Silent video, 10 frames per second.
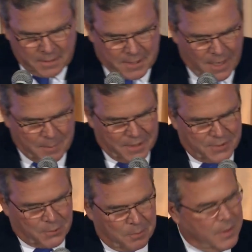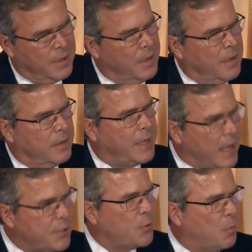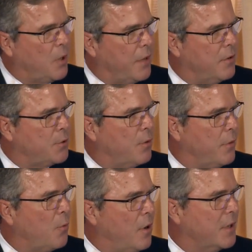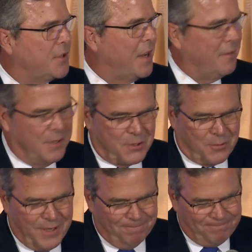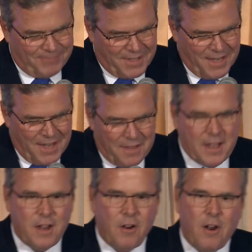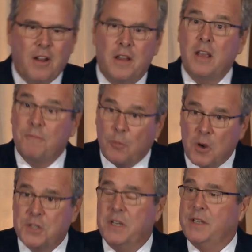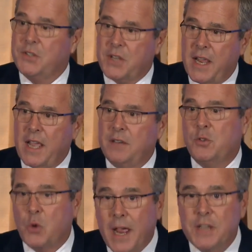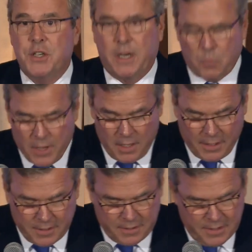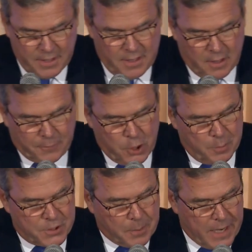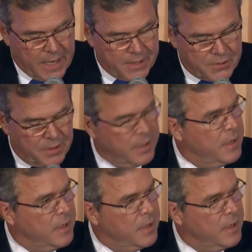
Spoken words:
communism. The Castro brothers are on the wrong side of history. They are an unfortunate, sad, tragic relic of Cuba's past.